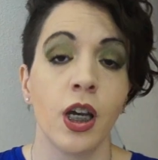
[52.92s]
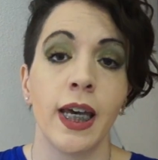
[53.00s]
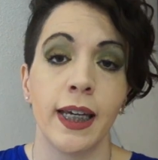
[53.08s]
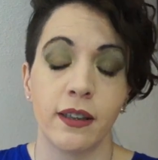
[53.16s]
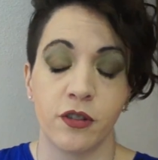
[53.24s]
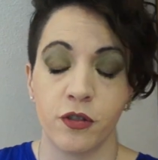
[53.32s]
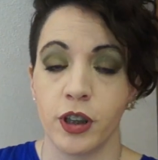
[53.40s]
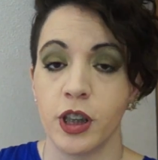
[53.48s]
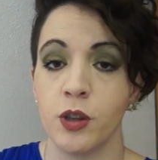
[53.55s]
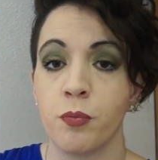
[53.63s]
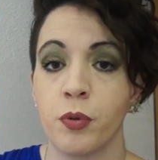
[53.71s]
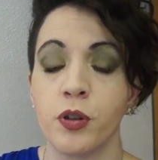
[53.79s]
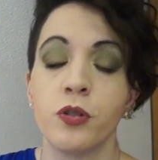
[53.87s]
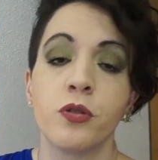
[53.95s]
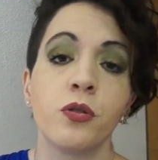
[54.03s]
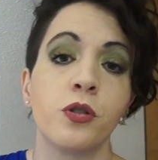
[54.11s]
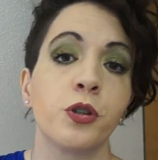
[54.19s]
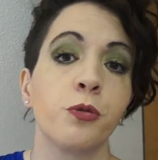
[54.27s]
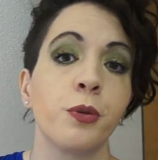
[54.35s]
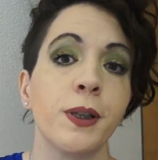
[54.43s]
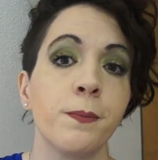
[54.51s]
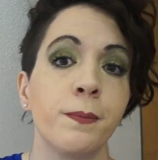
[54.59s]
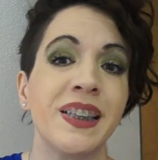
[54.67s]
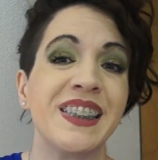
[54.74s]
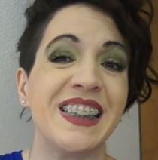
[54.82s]
it's very important to
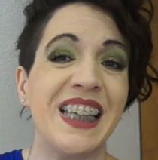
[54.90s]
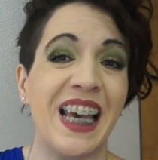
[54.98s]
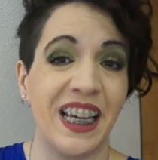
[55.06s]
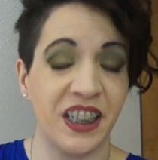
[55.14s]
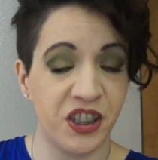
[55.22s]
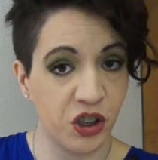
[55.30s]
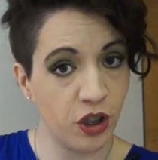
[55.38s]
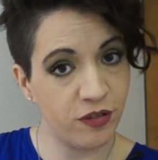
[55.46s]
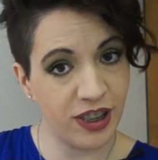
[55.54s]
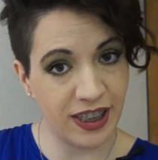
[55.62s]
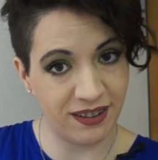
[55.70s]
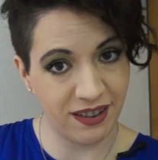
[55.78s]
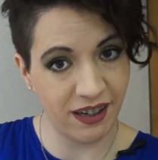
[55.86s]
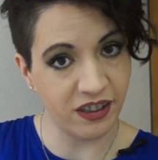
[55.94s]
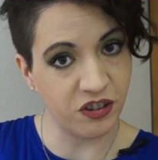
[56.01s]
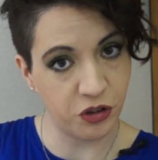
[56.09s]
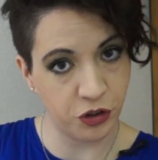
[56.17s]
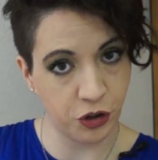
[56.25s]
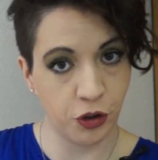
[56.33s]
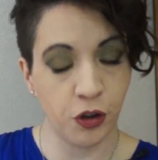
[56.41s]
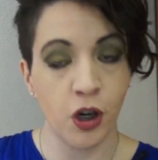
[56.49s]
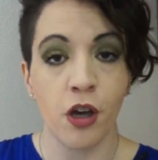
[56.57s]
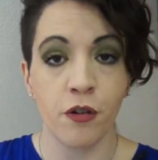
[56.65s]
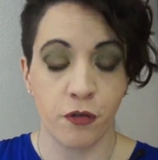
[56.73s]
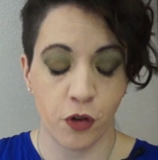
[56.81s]
trim the edge of that texture
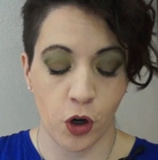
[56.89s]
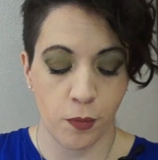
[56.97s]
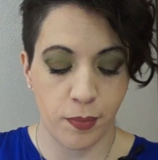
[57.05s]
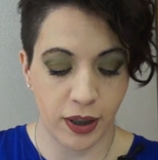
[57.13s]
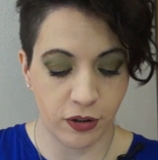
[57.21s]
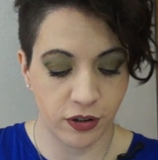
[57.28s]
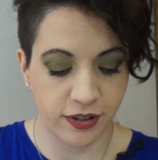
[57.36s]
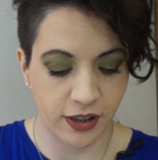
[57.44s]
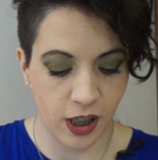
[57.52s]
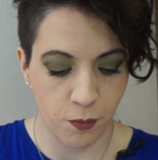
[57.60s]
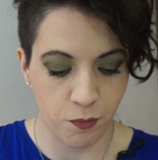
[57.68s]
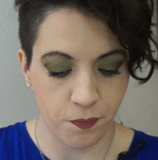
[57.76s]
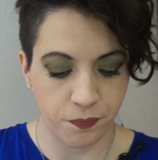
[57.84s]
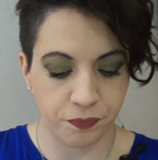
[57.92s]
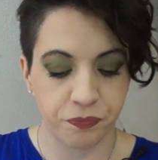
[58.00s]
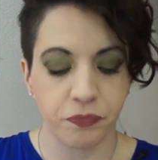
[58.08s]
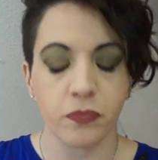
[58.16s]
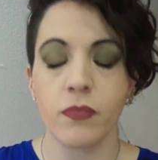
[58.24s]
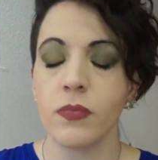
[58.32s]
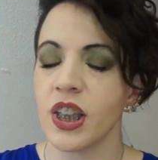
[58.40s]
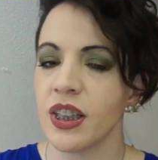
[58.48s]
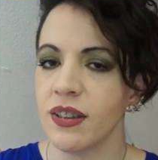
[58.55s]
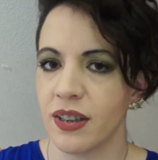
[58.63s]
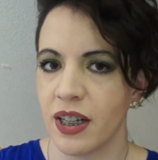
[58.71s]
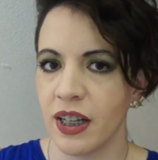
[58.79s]
for a better seam.
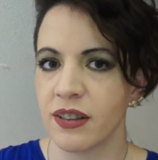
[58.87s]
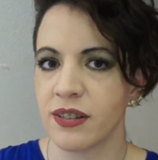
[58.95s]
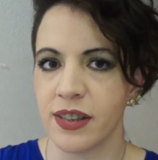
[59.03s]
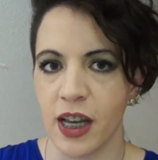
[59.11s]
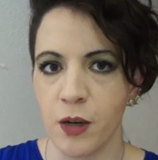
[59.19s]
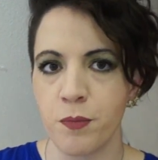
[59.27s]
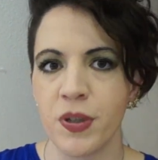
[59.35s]
The next step